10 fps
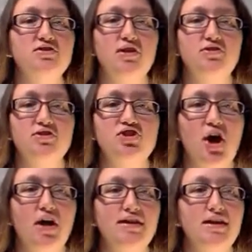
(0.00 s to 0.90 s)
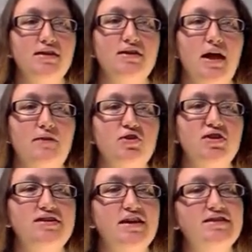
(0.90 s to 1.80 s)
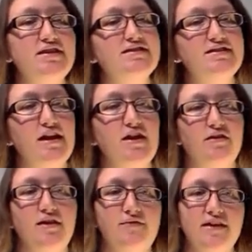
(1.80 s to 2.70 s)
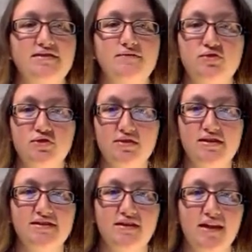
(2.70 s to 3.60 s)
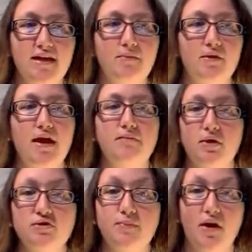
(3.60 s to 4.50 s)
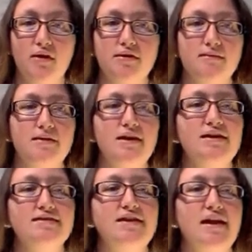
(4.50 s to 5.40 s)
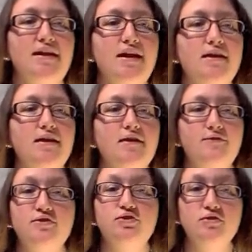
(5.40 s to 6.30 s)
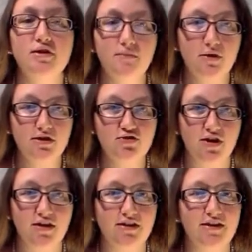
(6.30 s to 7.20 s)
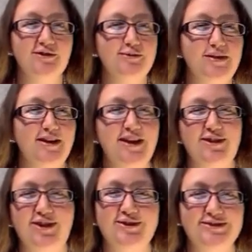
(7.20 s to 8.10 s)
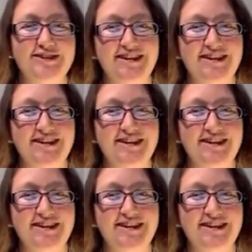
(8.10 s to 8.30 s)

Dr. John Kennel, after conducting a study on the effects of doulas on labor and postpartum, said, if a doula were a drug, it would be unethical